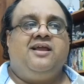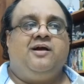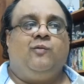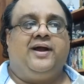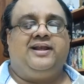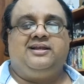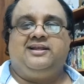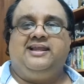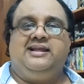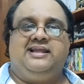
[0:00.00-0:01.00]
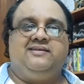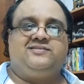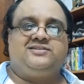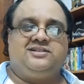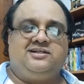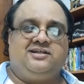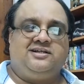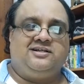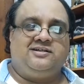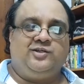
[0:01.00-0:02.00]
While he leaves,
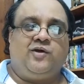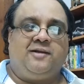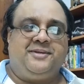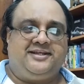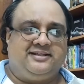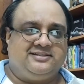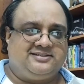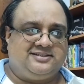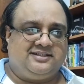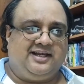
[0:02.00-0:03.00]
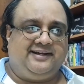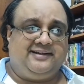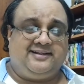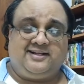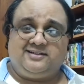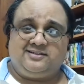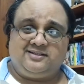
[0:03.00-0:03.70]
Yogami tells Glendon that